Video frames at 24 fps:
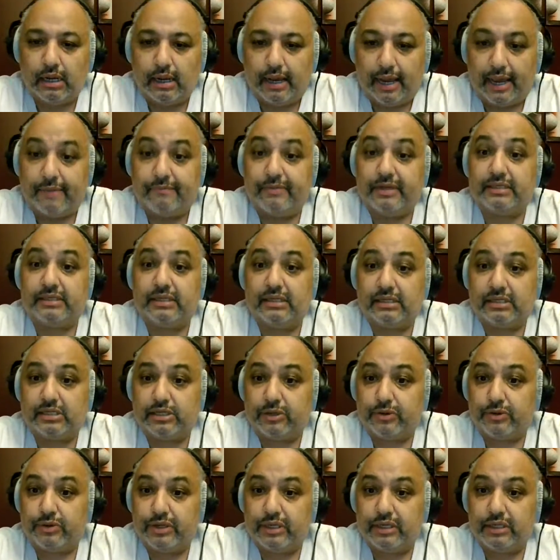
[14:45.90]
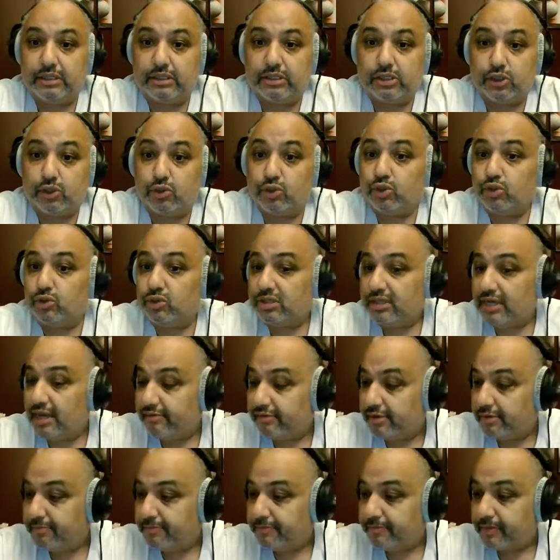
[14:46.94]
NBC series
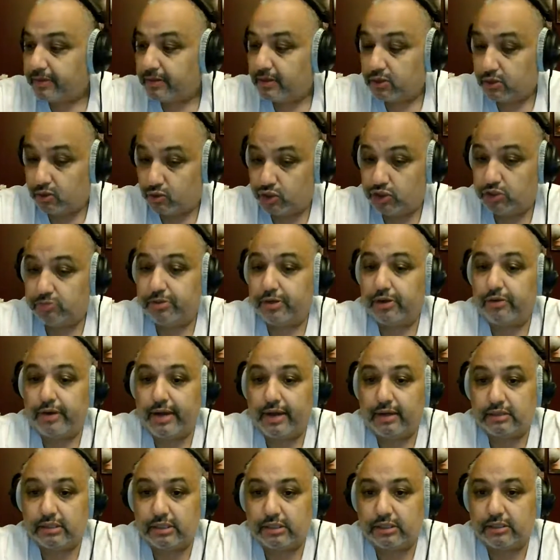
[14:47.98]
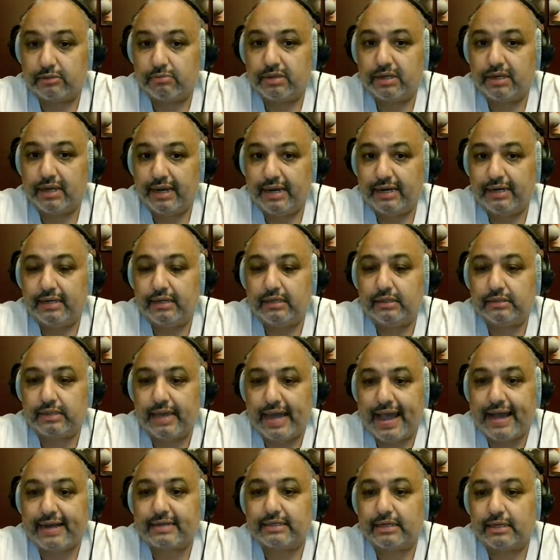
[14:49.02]
227. So she's been around since the mid 80s
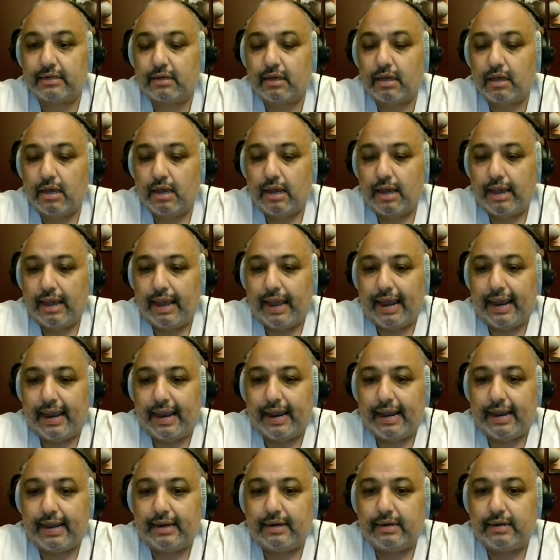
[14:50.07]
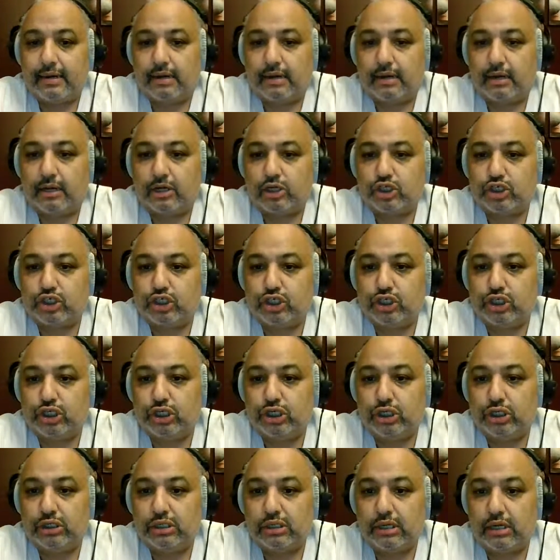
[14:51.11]
acting, and
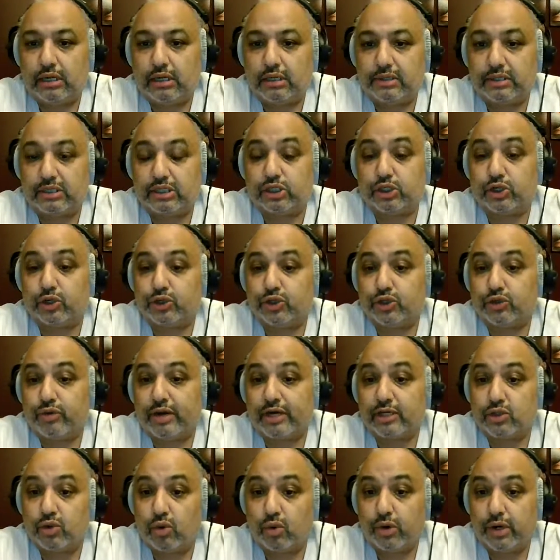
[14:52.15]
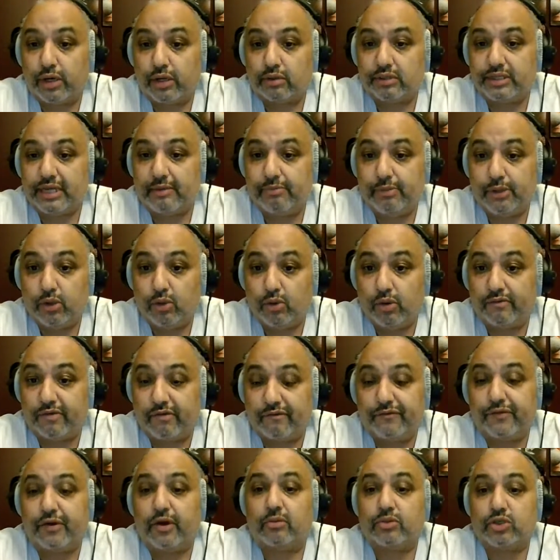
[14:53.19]
this is her directorial debut of a
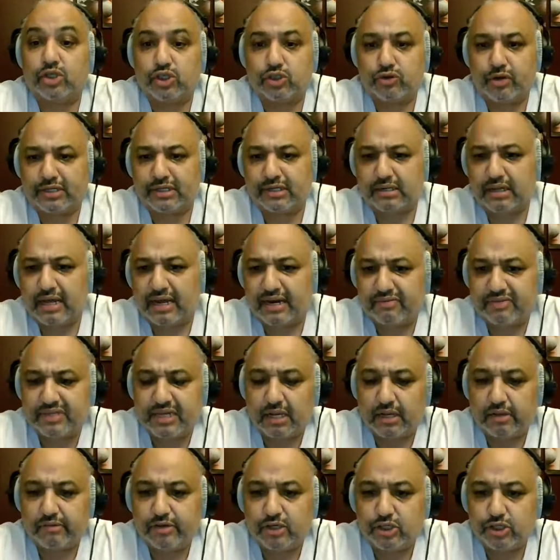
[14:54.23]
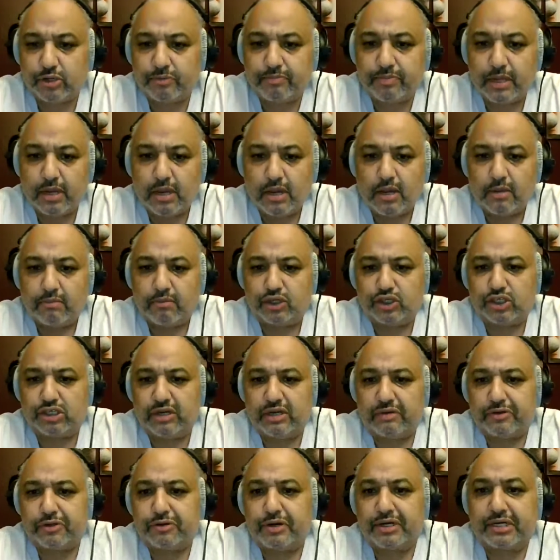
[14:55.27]
film. She's directed a lot of television, but she's
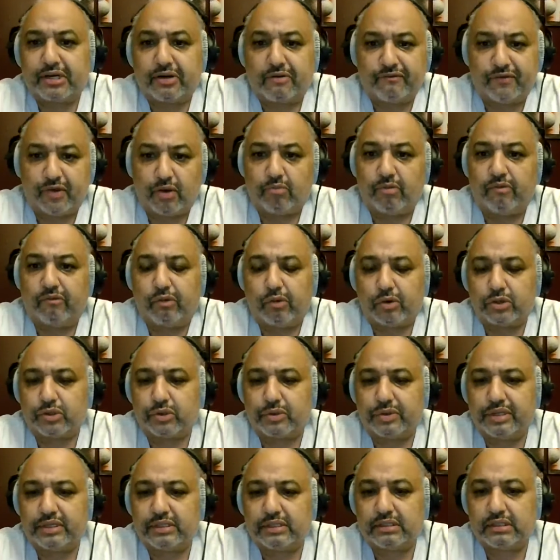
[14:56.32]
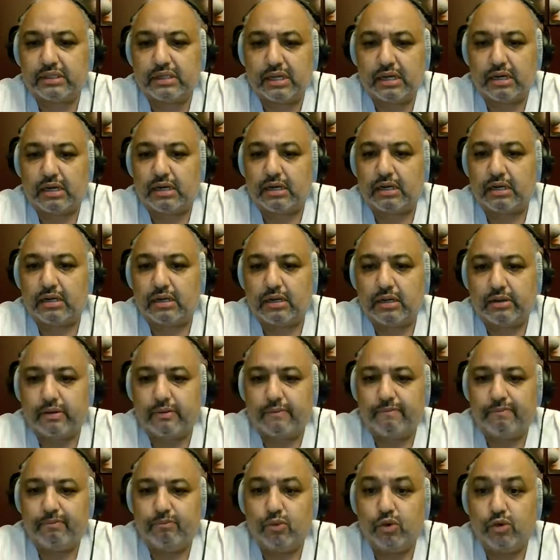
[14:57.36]
never directed a film before. So this
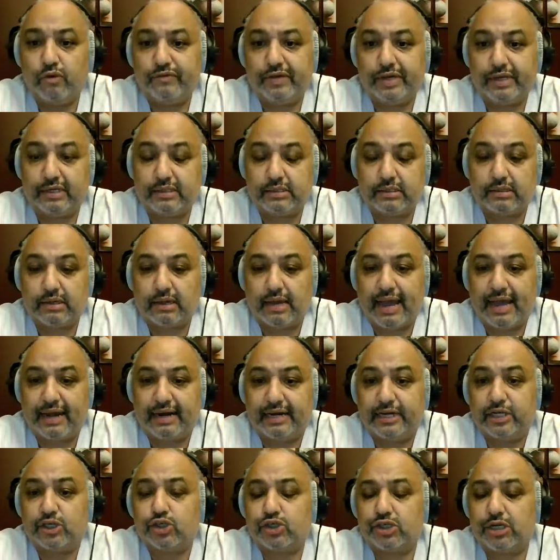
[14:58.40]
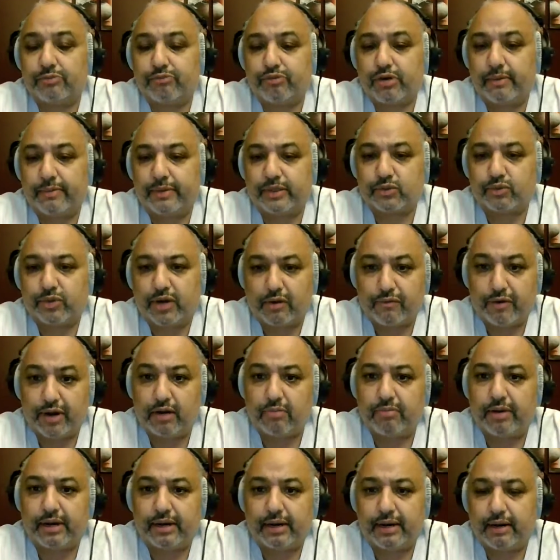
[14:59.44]
movie had an interesting premise. When I read
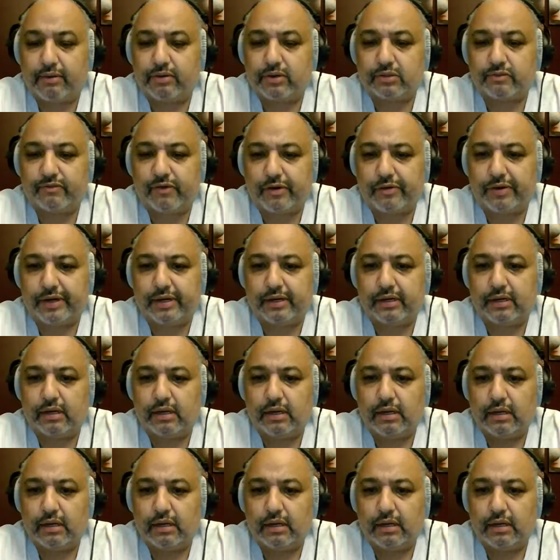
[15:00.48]
about it, I was very